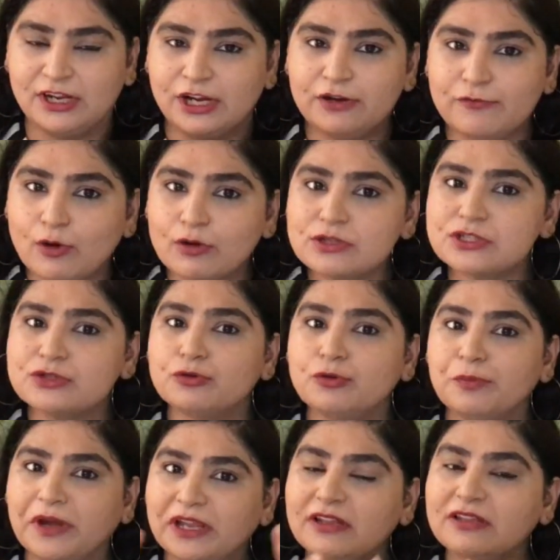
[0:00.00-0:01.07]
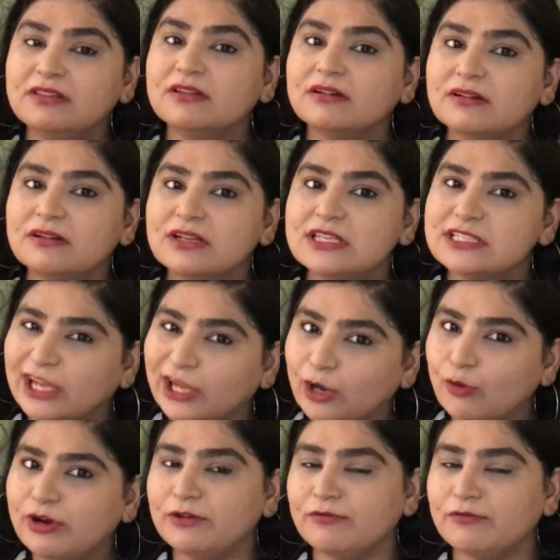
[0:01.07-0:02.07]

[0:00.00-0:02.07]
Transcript: he wants to remain in the secured